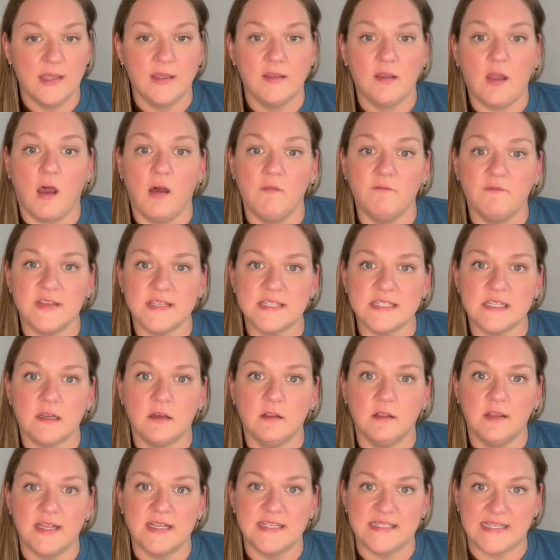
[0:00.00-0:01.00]
On
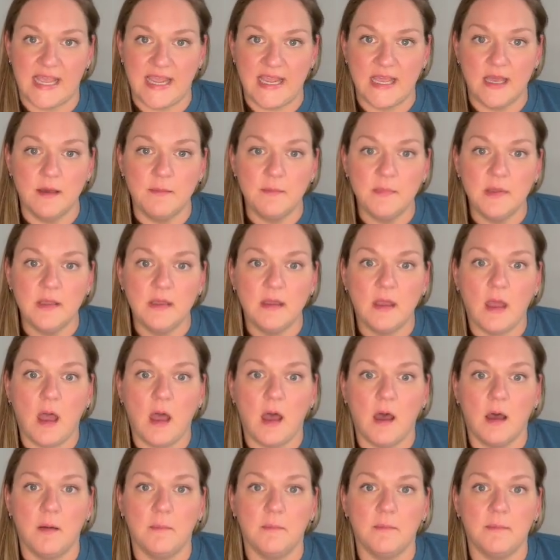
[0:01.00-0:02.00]
physical exam,
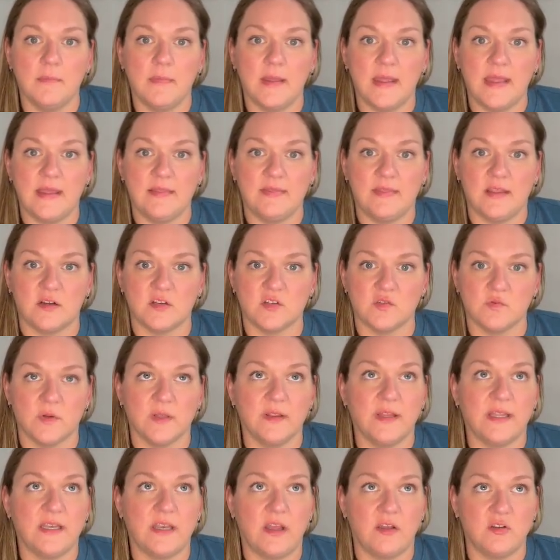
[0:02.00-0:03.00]
there's
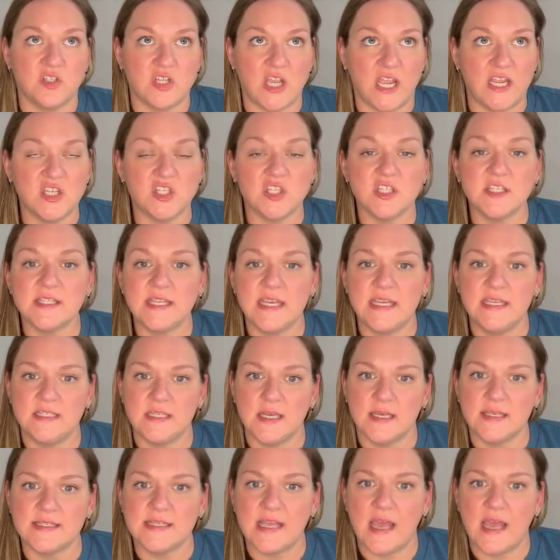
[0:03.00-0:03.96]
really no changes. He does